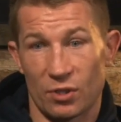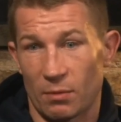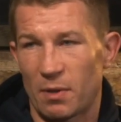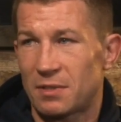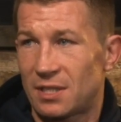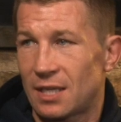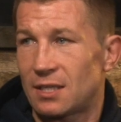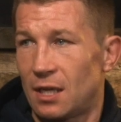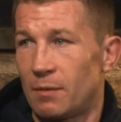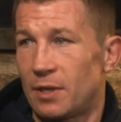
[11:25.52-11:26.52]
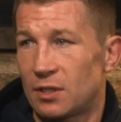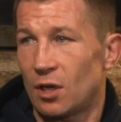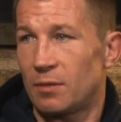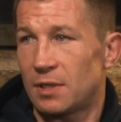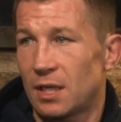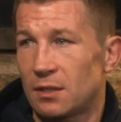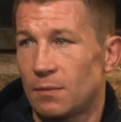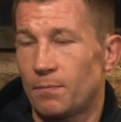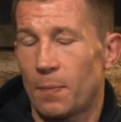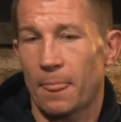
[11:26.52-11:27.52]
But sometimes it takes a little bit of time to get
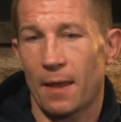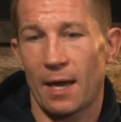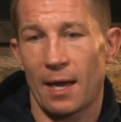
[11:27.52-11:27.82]
them. Right.